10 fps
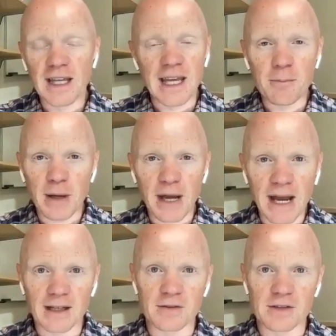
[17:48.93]

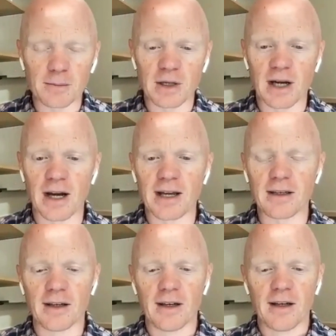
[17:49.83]
impact of some
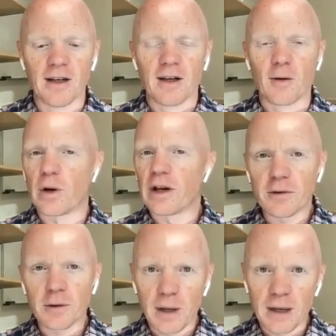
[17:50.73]
kind,
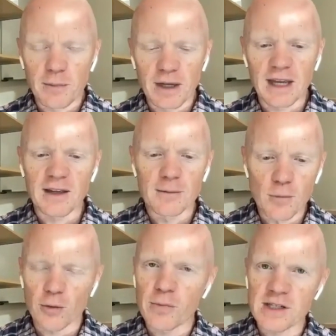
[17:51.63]
whatever it may be. The
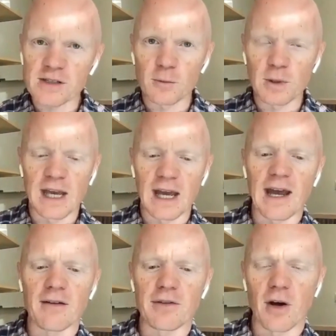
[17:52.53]
more muscle we
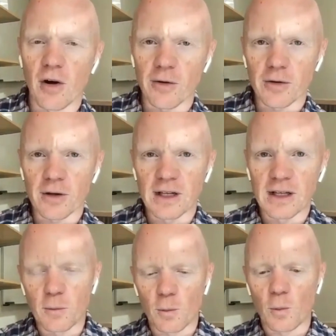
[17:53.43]
have, the harder
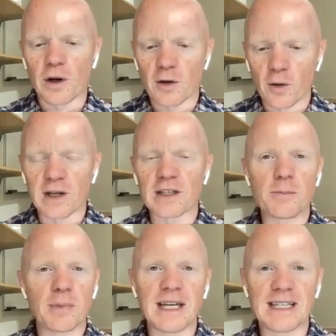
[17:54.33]
we are going
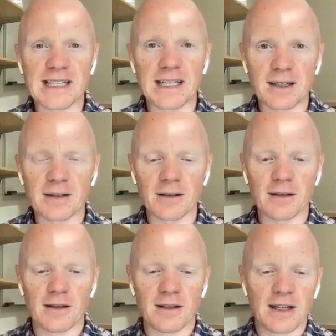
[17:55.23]
to be to
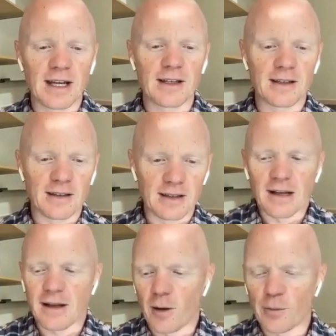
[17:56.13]
kill, and
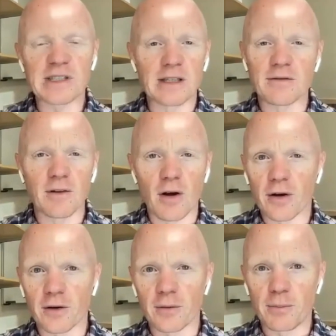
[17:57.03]
that'll help us live
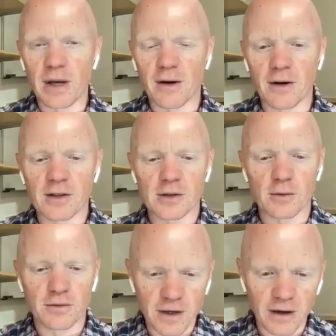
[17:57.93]
longer and better.
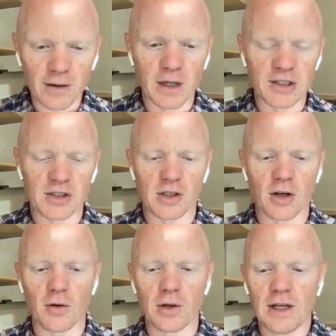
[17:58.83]
So very much
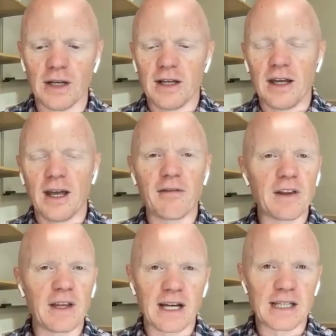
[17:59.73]
so,
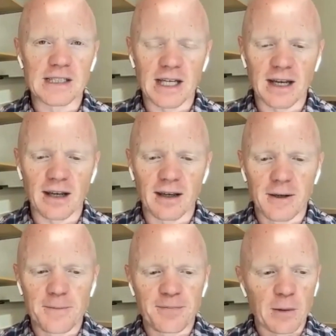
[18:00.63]
everything I'd said
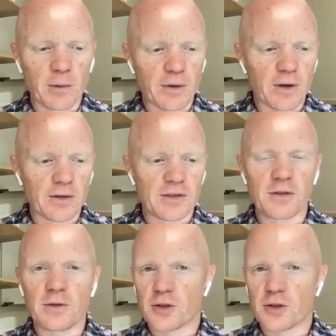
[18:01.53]
with regards to